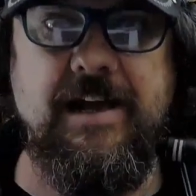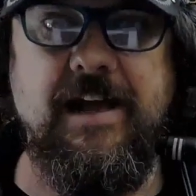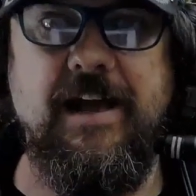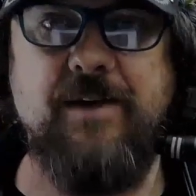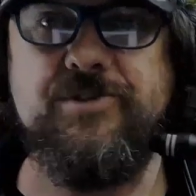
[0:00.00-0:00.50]

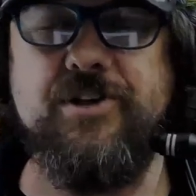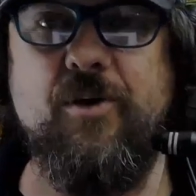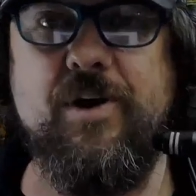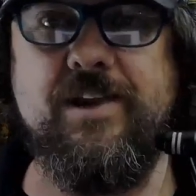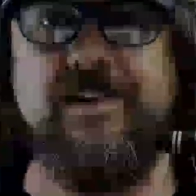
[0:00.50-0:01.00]
I'm
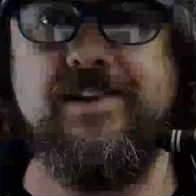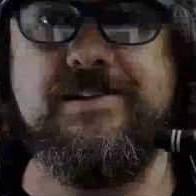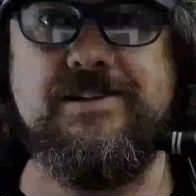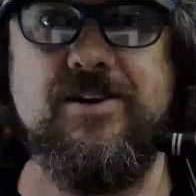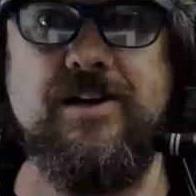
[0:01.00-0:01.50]
sorry that
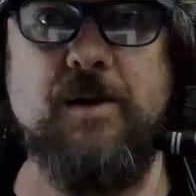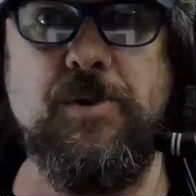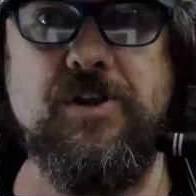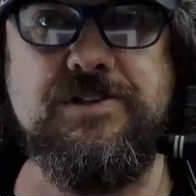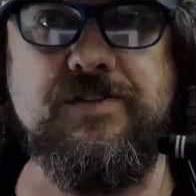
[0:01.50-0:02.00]
this turned up on
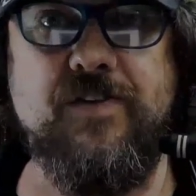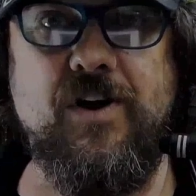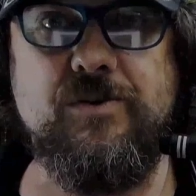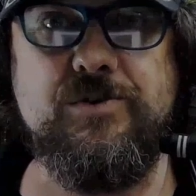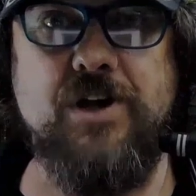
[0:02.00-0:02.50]
the Aussie
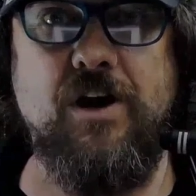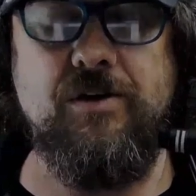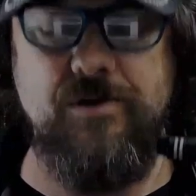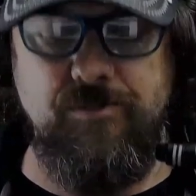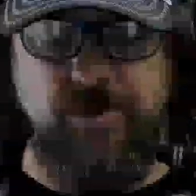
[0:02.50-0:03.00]
Vinyl Show
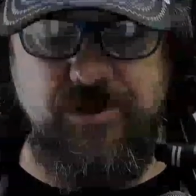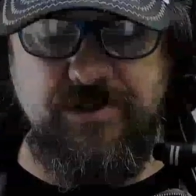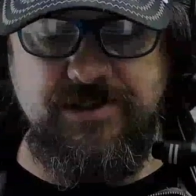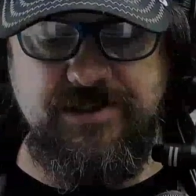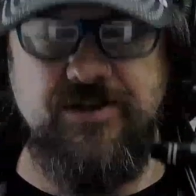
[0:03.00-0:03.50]

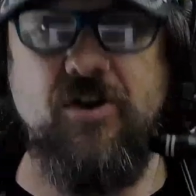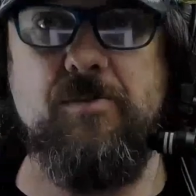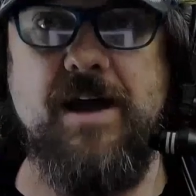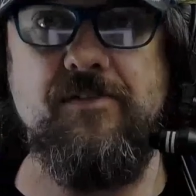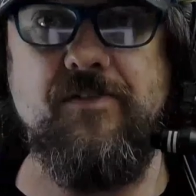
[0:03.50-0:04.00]
because it's not
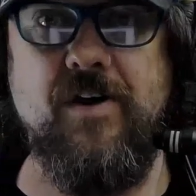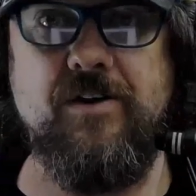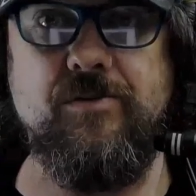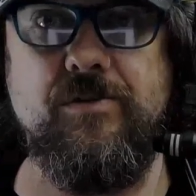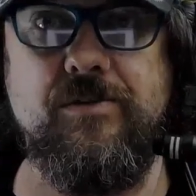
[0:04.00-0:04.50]
about
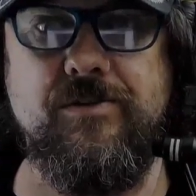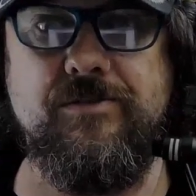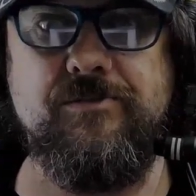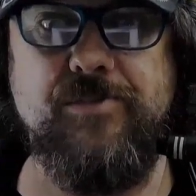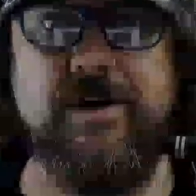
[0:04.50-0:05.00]
vinyl,
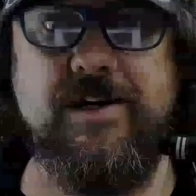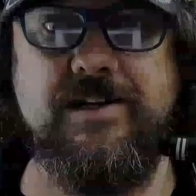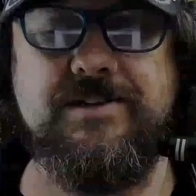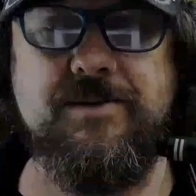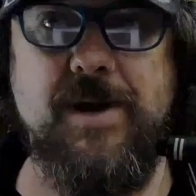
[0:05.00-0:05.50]
but it
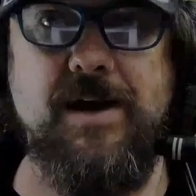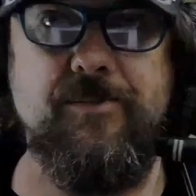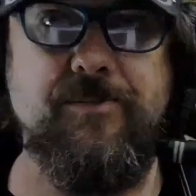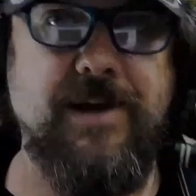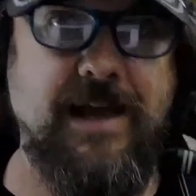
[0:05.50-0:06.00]
is about
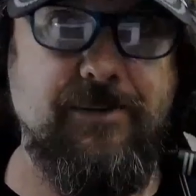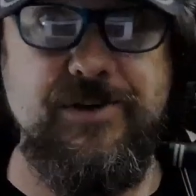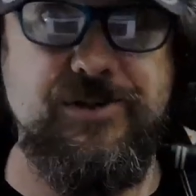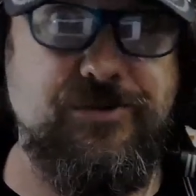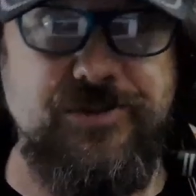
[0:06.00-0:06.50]
being able to
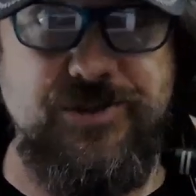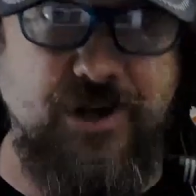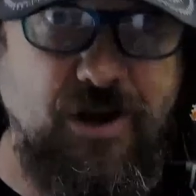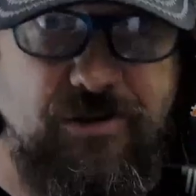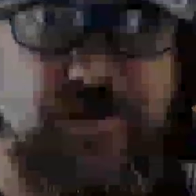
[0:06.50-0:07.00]
do the
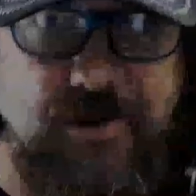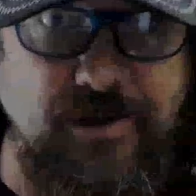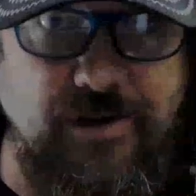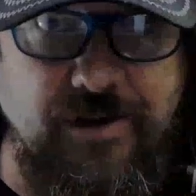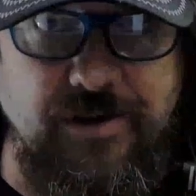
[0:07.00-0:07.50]
show
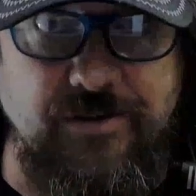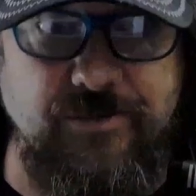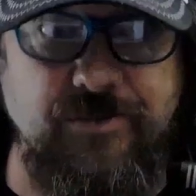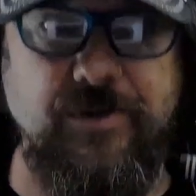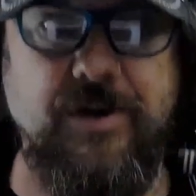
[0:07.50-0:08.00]

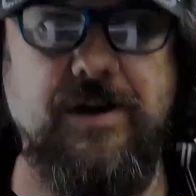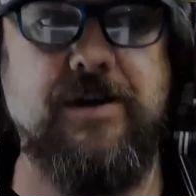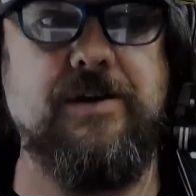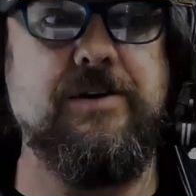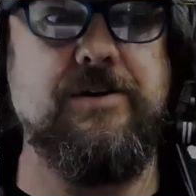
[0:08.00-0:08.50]
uh,
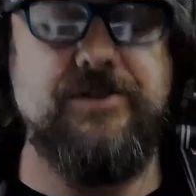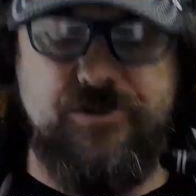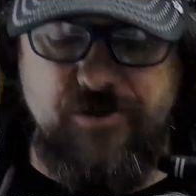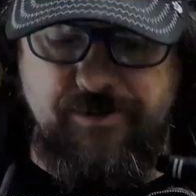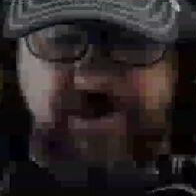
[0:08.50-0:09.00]

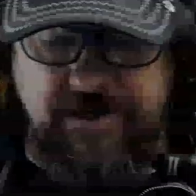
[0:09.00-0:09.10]
streaming.